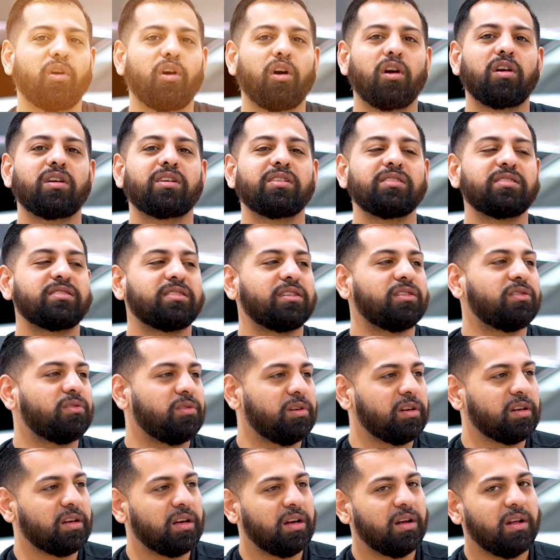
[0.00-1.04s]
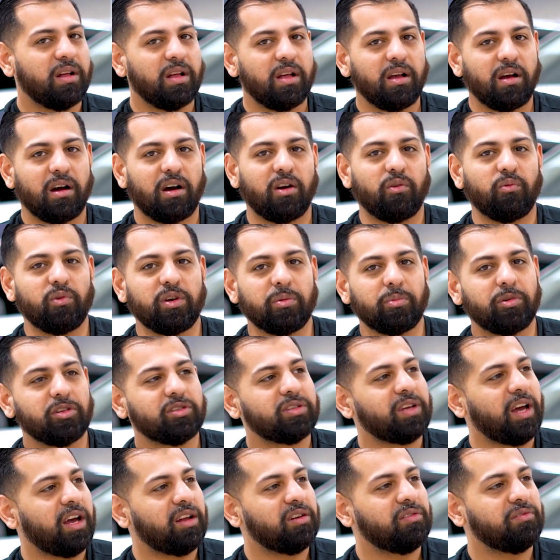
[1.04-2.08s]
you are considering a
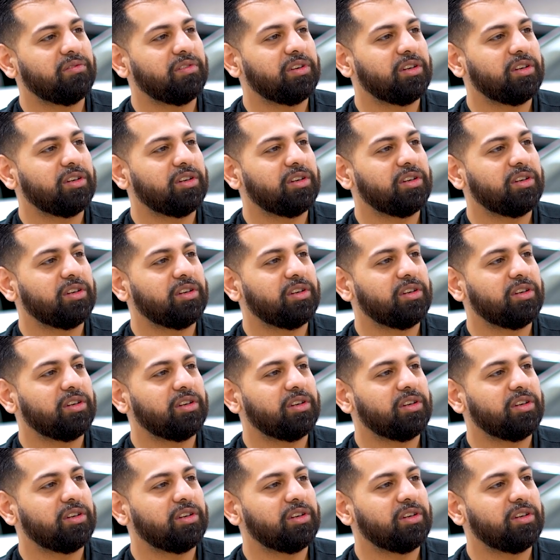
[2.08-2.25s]
rebuild title